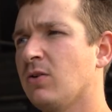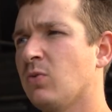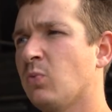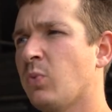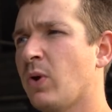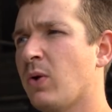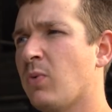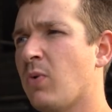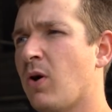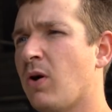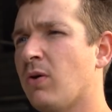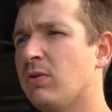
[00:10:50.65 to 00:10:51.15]

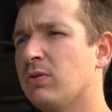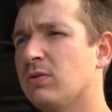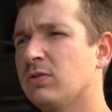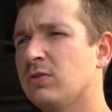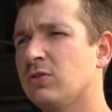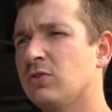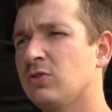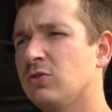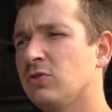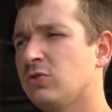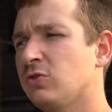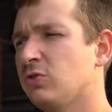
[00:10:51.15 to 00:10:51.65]
we were
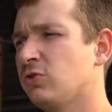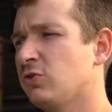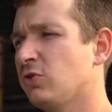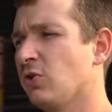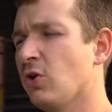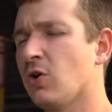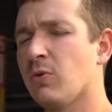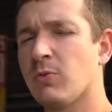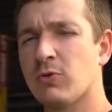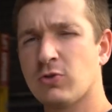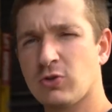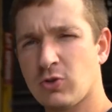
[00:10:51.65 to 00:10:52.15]

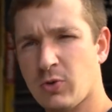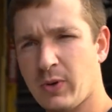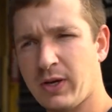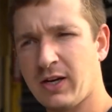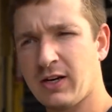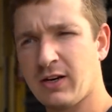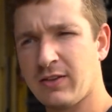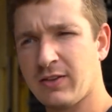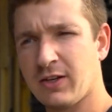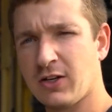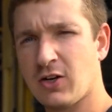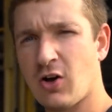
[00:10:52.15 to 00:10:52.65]
so much
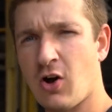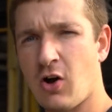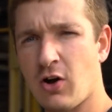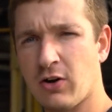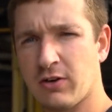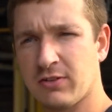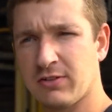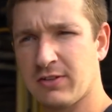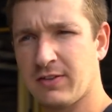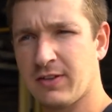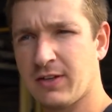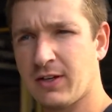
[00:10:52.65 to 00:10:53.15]
quicker in the
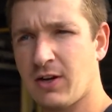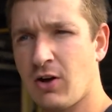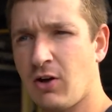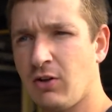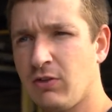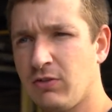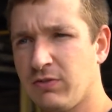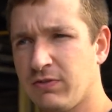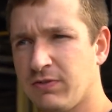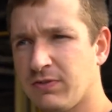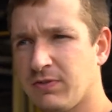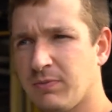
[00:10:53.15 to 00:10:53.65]
corners in the
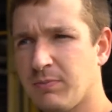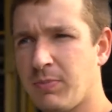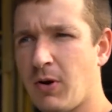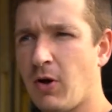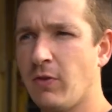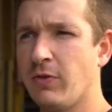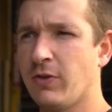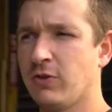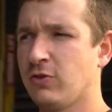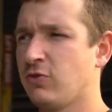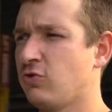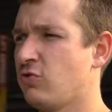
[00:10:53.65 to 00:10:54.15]
Golf, but
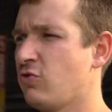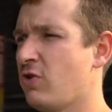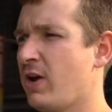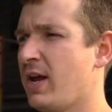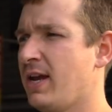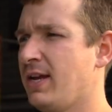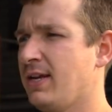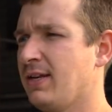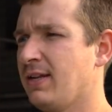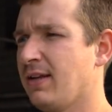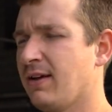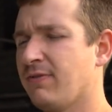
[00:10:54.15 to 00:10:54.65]
on the
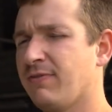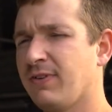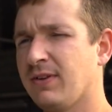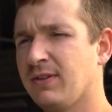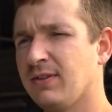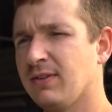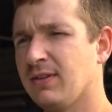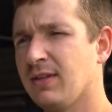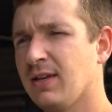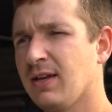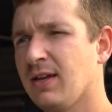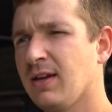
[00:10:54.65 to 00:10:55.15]
straight, I think
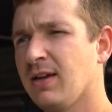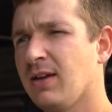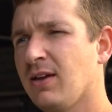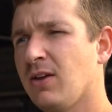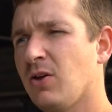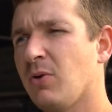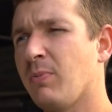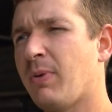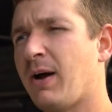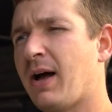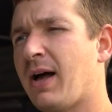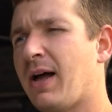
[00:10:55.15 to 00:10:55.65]

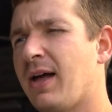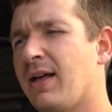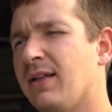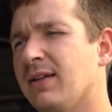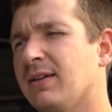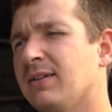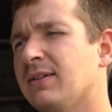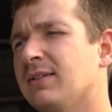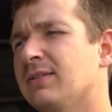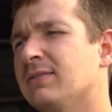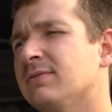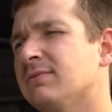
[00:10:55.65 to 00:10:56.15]
it was about,
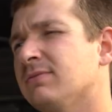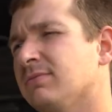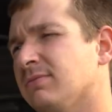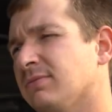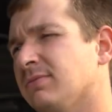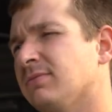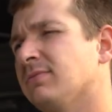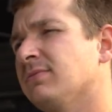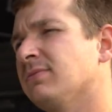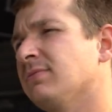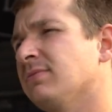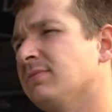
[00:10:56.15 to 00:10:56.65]

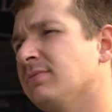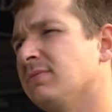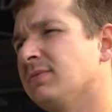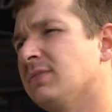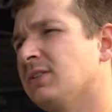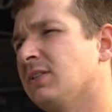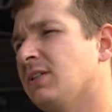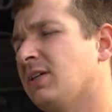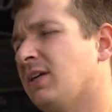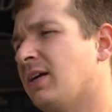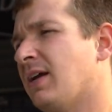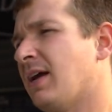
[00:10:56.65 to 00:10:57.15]

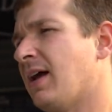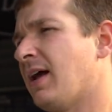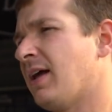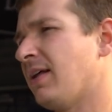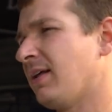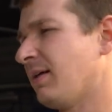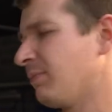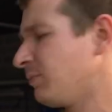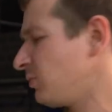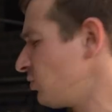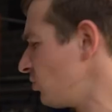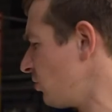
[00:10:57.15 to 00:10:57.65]

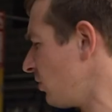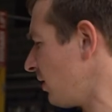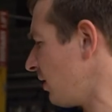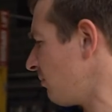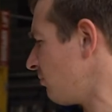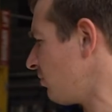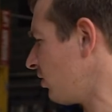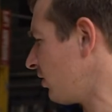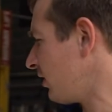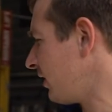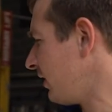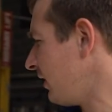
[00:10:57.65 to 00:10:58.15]
I'm sure
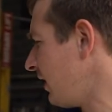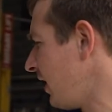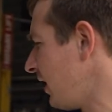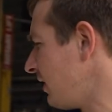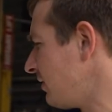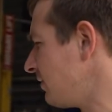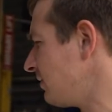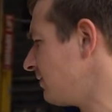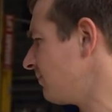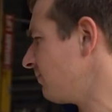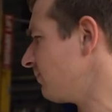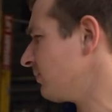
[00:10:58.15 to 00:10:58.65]
I'm wrong
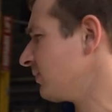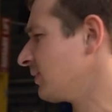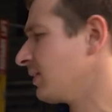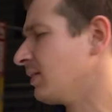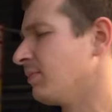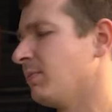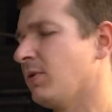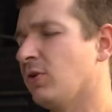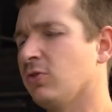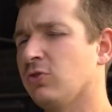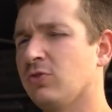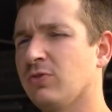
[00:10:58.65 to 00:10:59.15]
again,
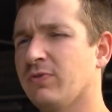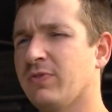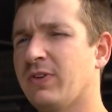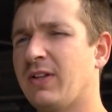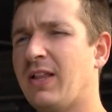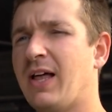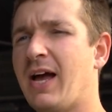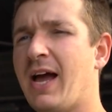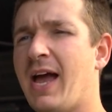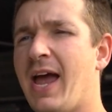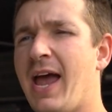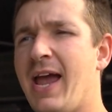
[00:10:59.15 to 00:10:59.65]
but it was something
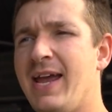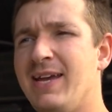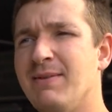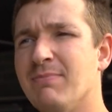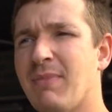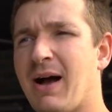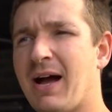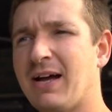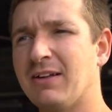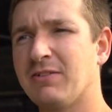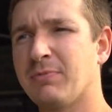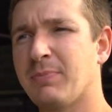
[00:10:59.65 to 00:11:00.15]
like 8
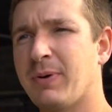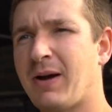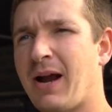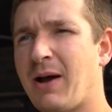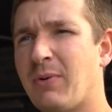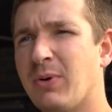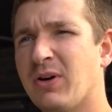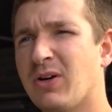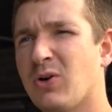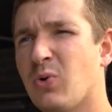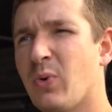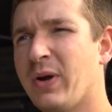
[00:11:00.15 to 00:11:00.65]
miles per
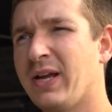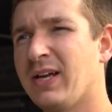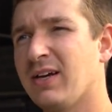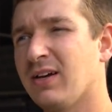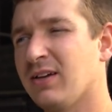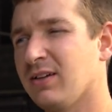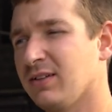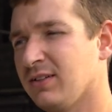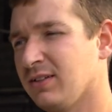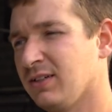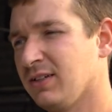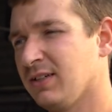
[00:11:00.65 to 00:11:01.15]
hour
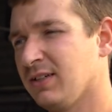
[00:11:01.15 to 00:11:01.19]
quicker